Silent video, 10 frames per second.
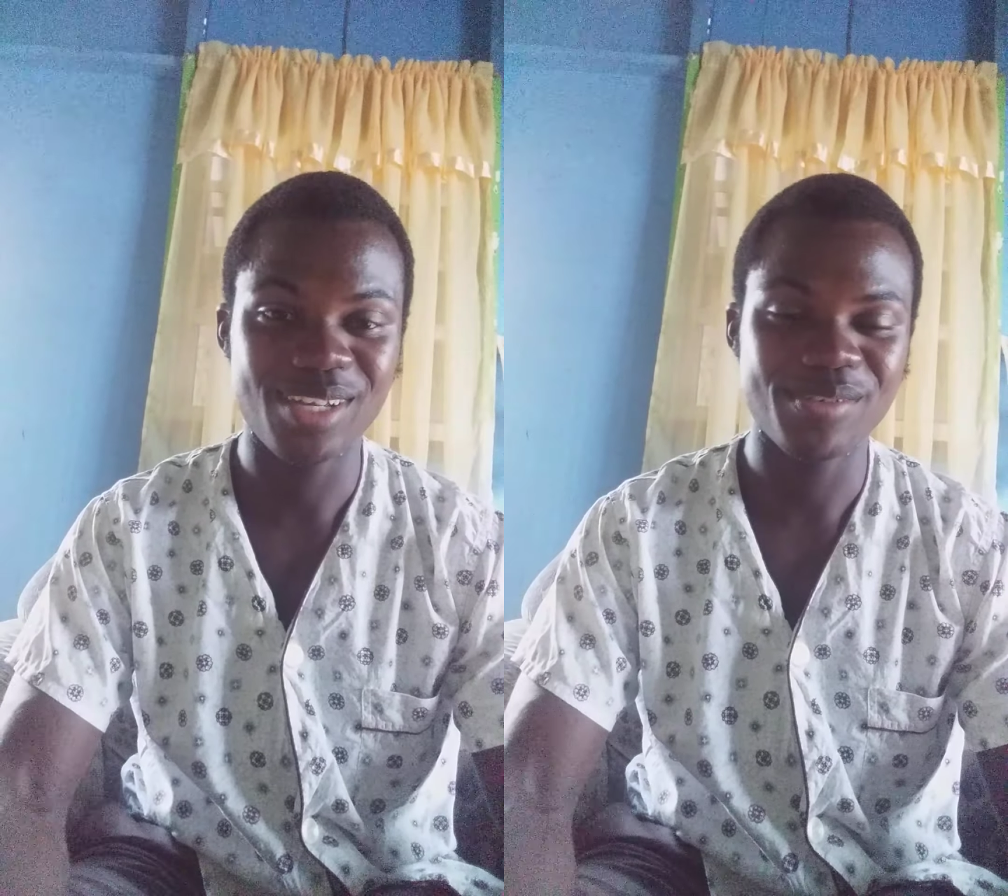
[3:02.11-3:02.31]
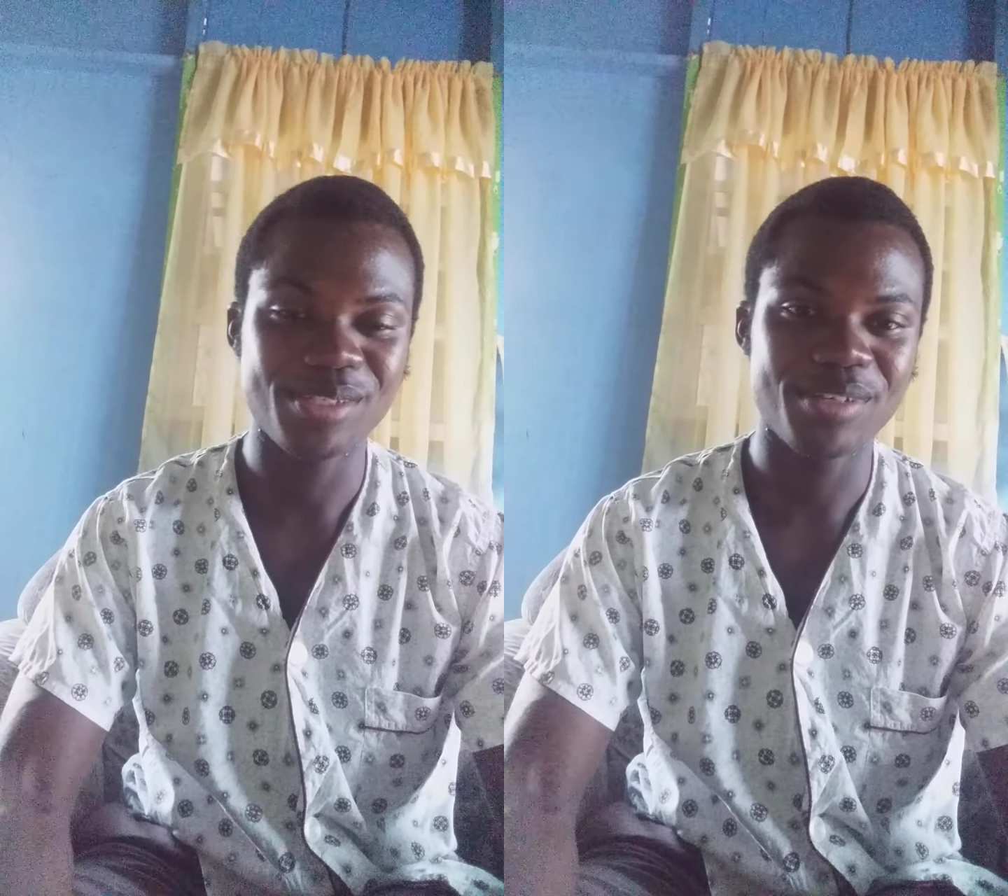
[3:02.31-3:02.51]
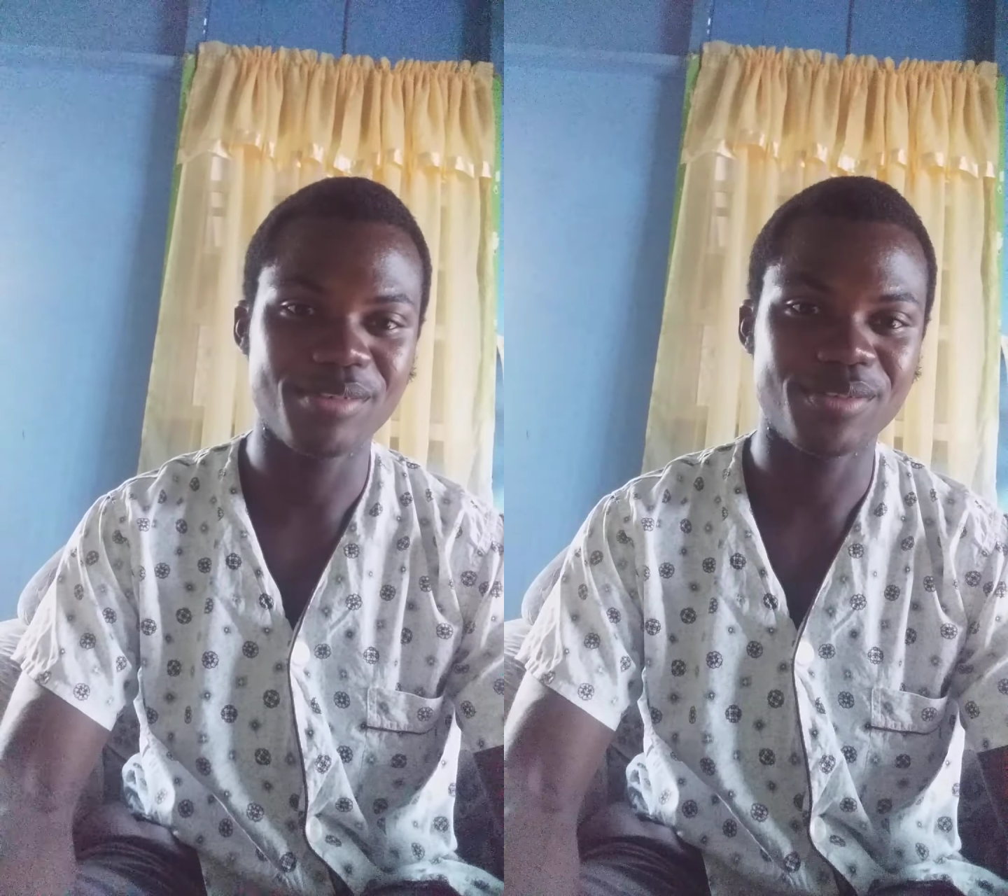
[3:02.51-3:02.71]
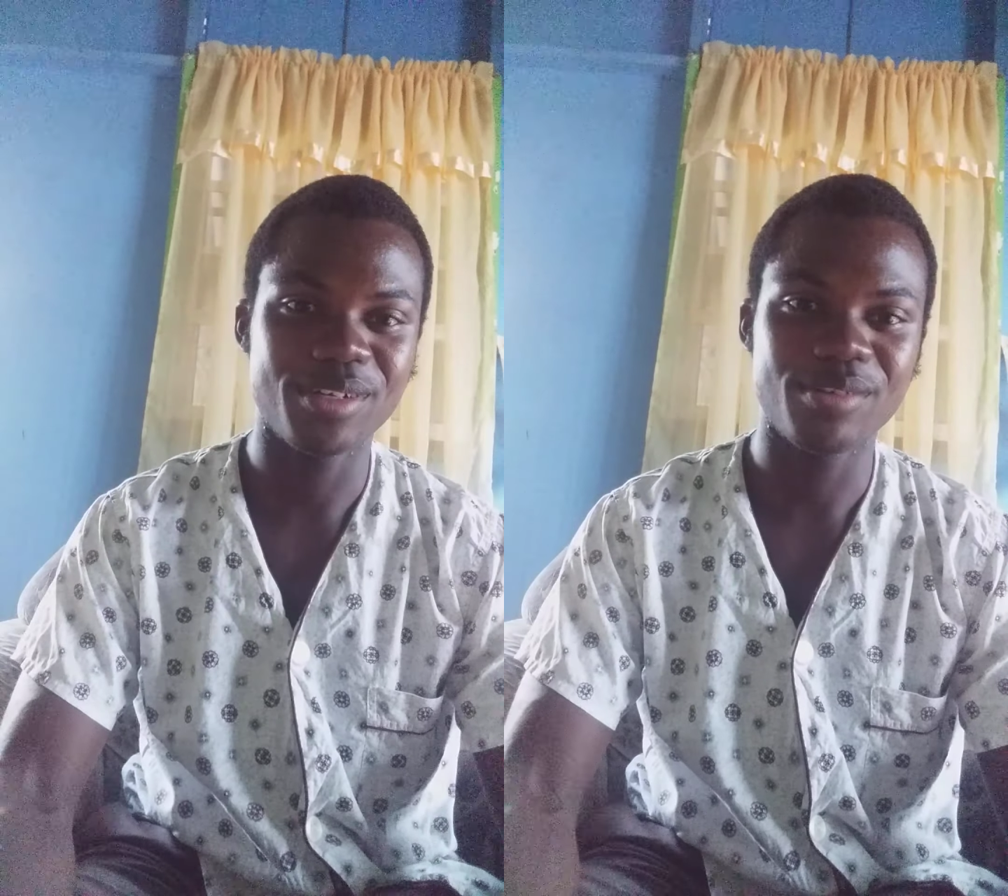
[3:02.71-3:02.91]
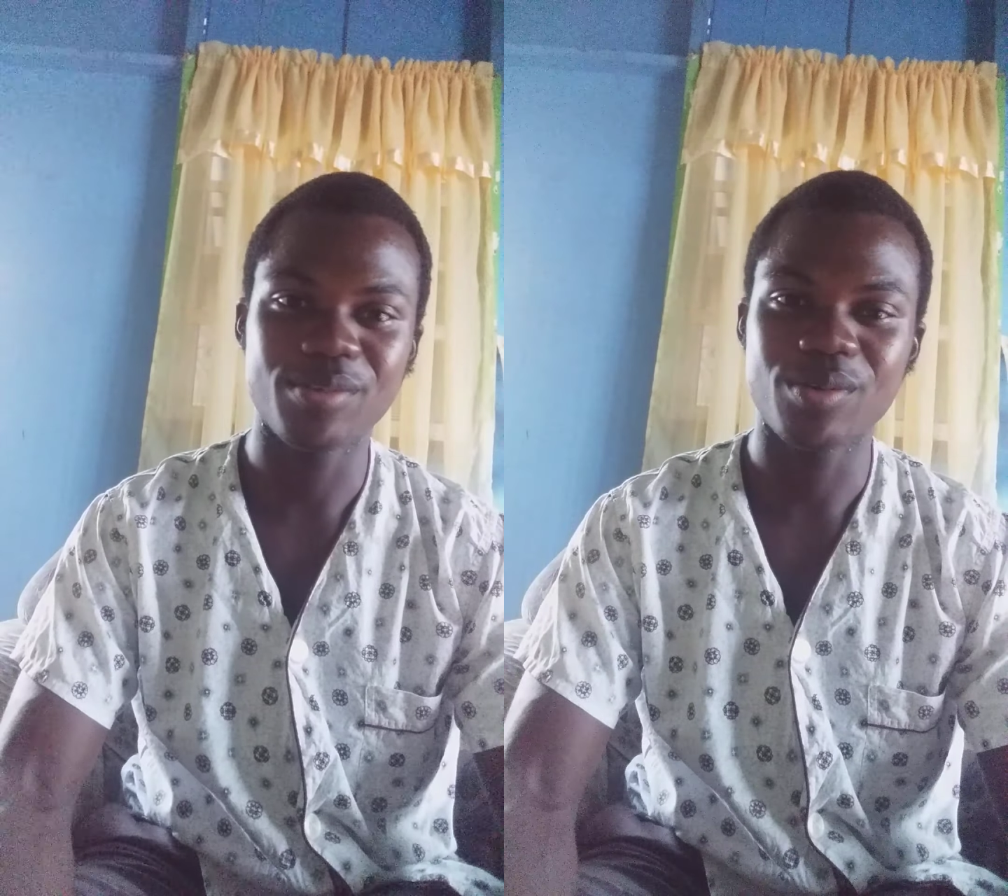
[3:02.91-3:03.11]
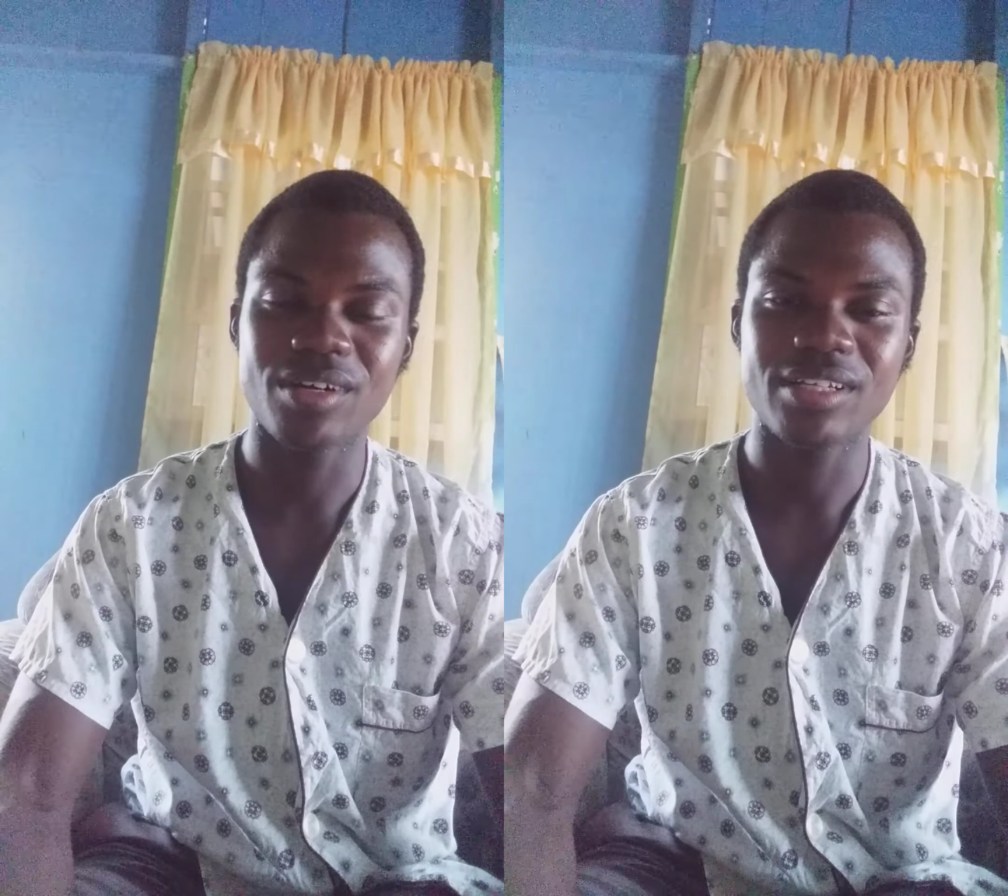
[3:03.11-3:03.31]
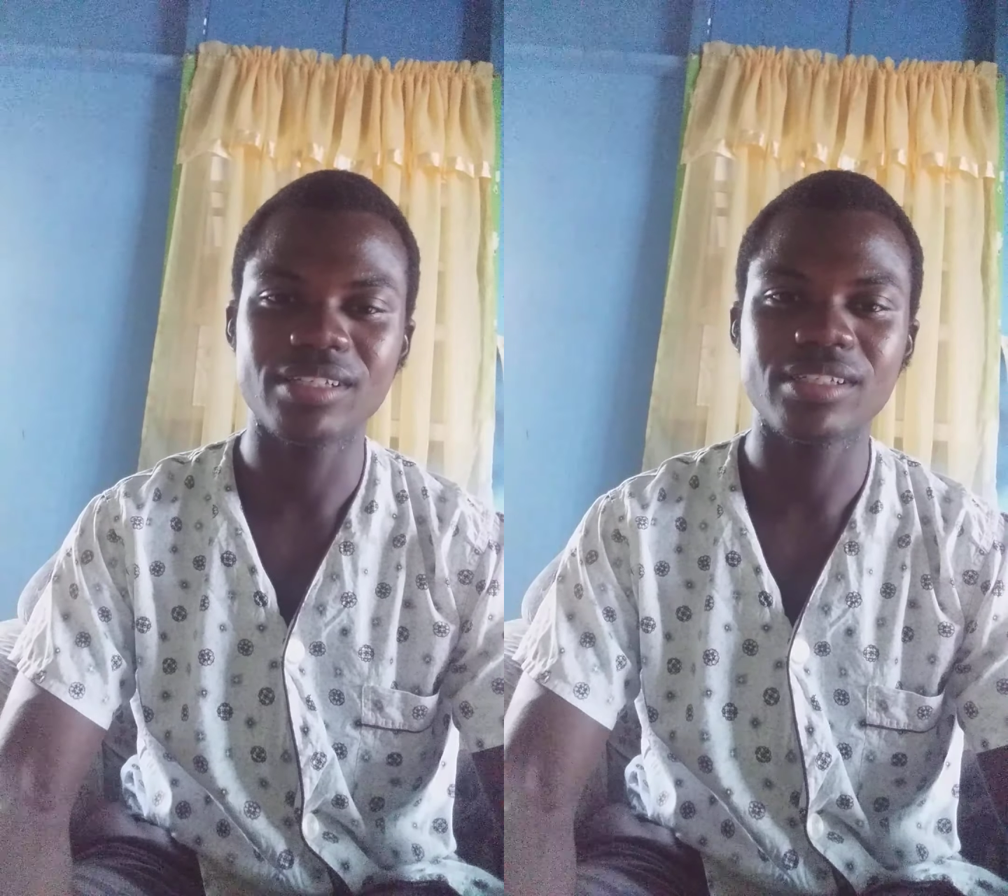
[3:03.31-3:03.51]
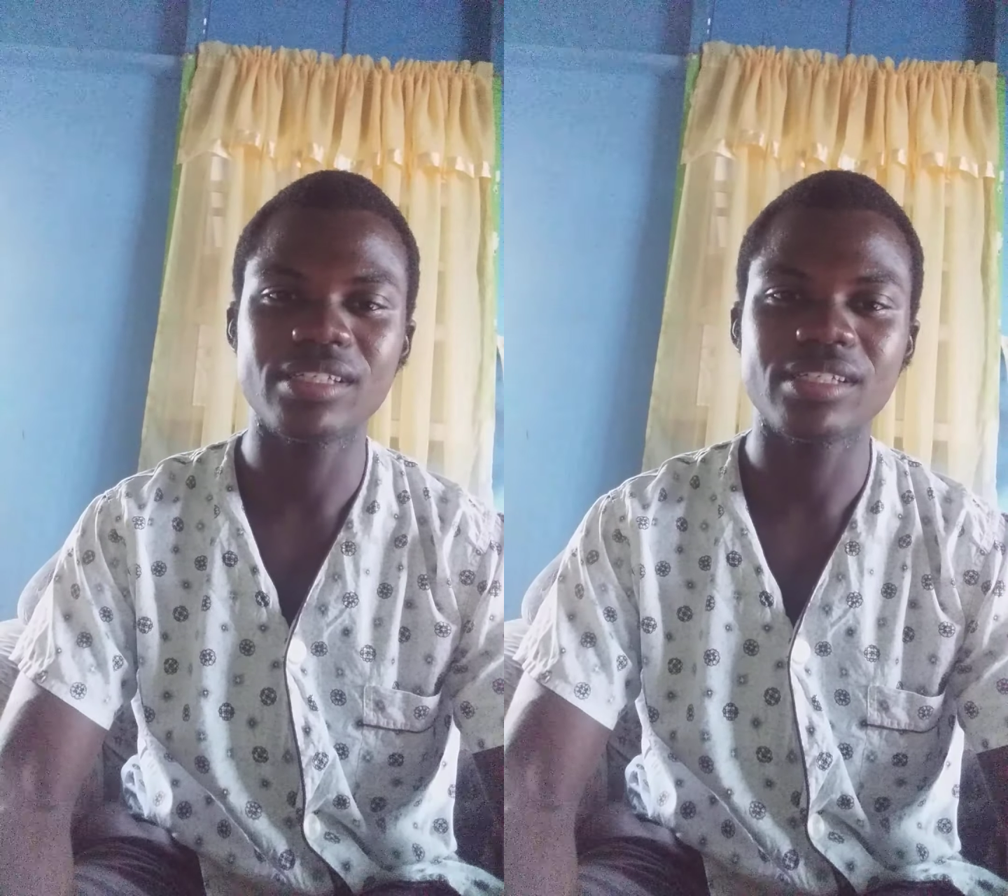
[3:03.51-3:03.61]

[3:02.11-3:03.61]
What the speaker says: I have respect for everyone.